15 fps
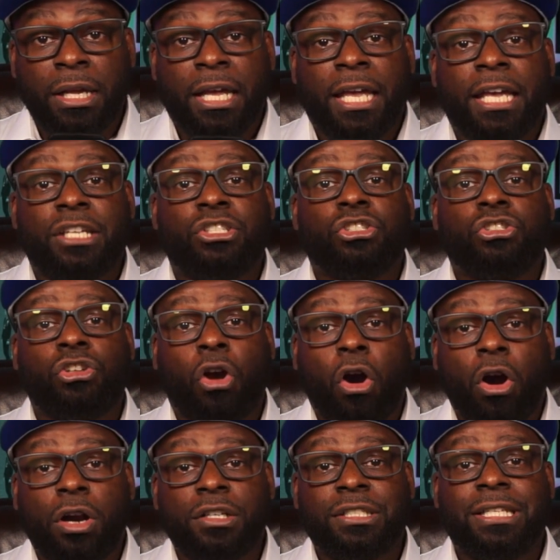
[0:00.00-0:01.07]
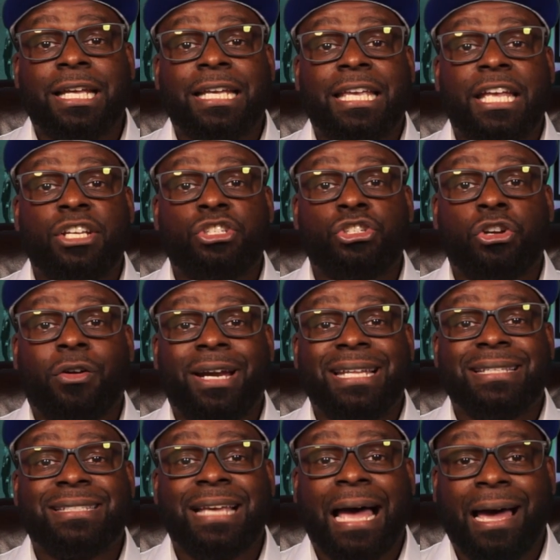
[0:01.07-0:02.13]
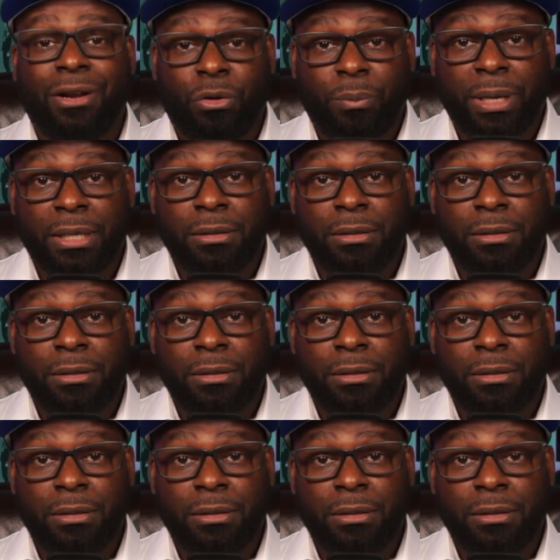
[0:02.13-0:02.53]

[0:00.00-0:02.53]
is charged against your entitlement.